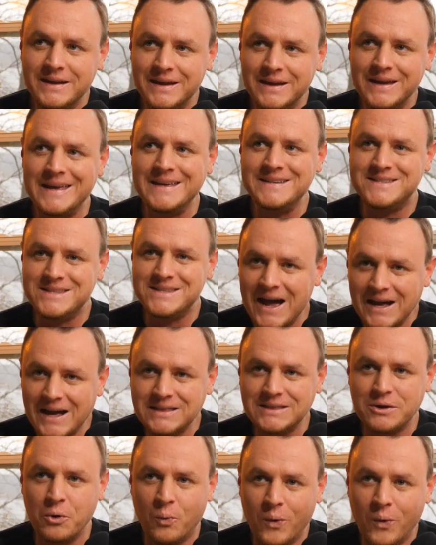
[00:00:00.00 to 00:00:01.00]
Is that
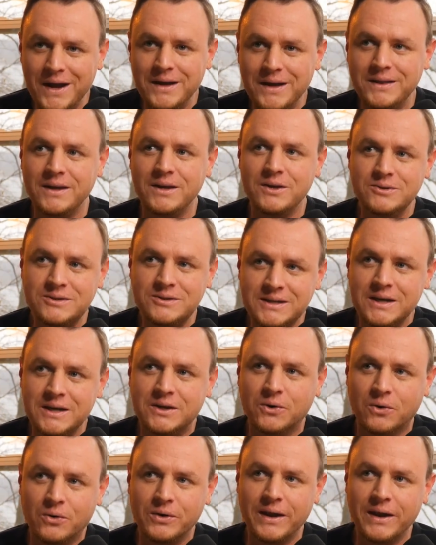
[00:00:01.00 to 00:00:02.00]
the way that you see
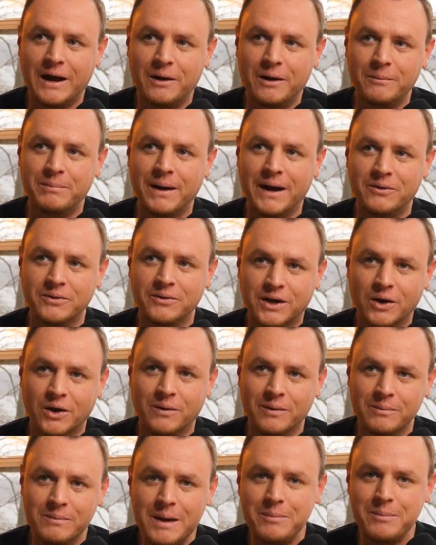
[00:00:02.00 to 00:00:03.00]
cold outbound
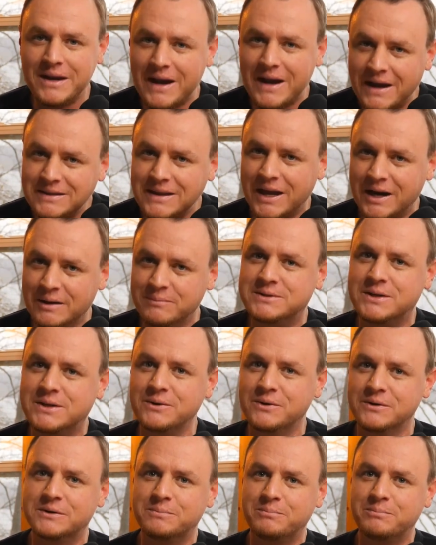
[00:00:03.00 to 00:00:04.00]
going? Maybe not that
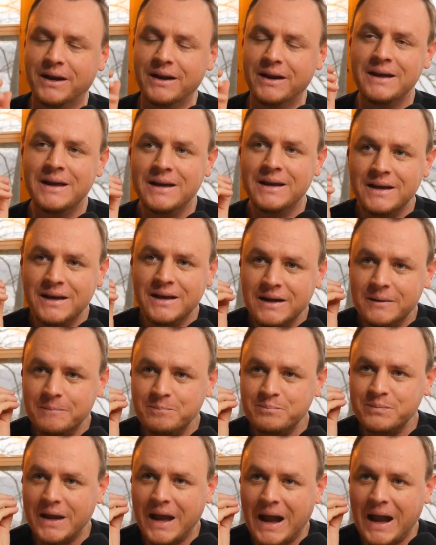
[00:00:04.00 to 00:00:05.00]
obtuse, but
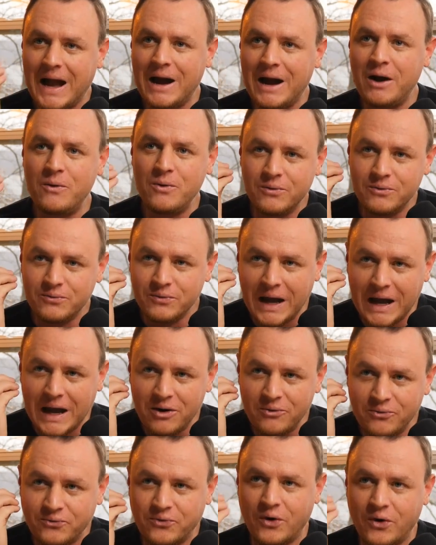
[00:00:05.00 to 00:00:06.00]
how
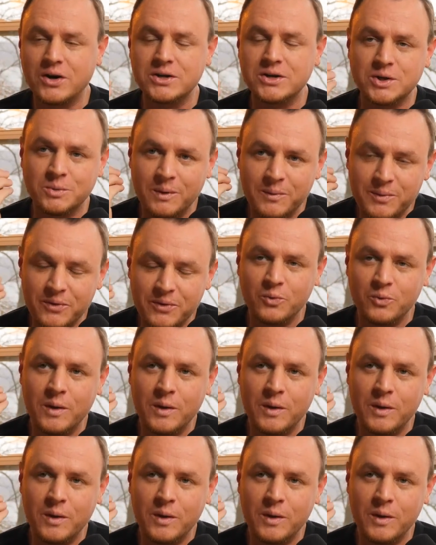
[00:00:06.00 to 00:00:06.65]
far should we